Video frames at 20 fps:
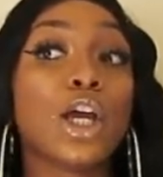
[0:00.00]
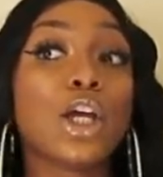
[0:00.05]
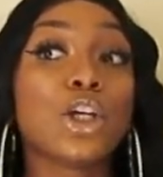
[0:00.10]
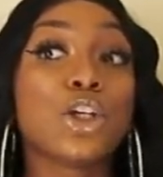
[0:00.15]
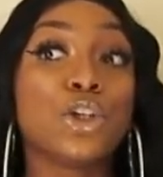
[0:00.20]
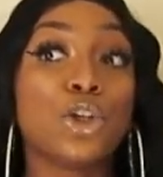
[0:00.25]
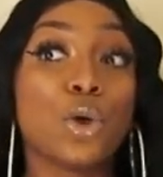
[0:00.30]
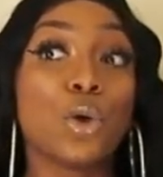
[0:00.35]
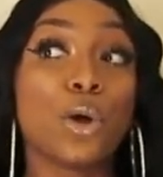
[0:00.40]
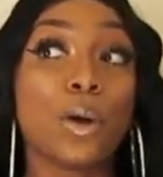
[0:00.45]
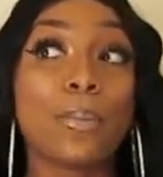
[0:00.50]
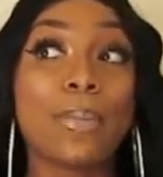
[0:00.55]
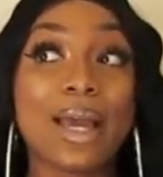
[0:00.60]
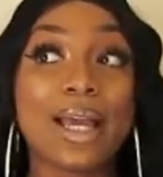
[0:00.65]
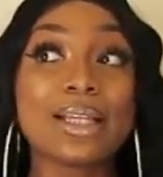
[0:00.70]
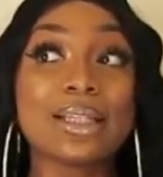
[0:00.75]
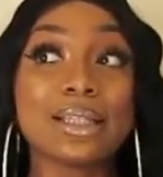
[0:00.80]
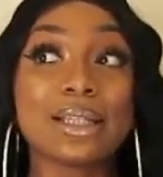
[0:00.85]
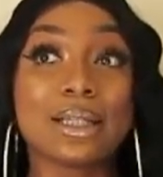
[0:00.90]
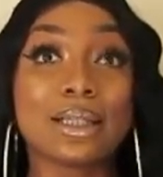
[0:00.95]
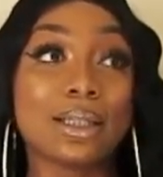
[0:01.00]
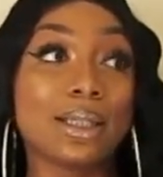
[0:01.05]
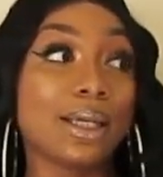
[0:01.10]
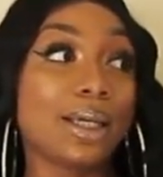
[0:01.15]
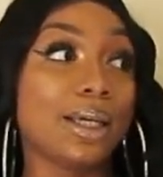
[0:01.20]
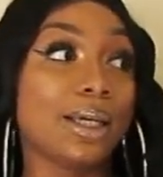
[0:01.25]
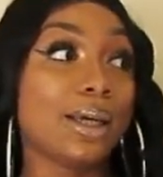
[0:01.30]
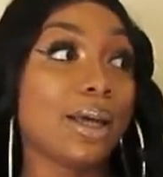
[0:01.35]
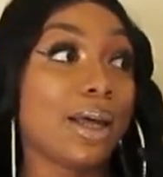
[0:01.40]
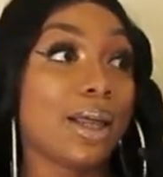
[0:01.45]
your
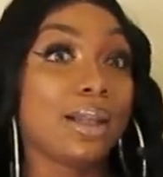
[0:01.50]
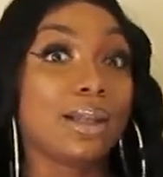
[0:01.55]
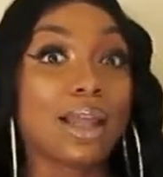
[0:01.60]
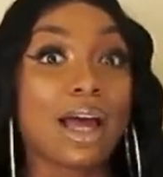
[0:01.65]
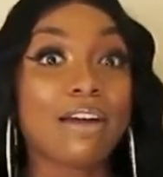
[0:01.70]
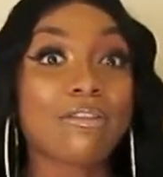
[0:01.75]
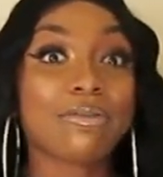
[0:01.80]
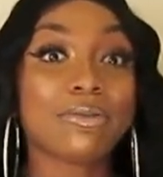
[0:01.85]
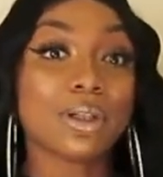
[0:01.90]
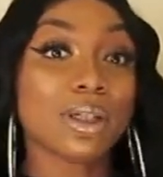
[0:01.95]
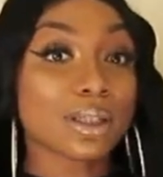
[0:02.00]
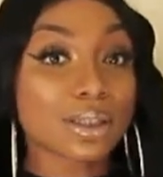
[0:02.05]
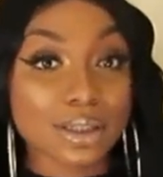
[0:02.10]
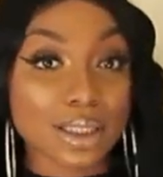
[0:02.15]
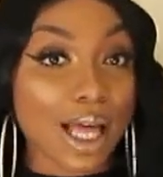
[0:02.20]
basically life looks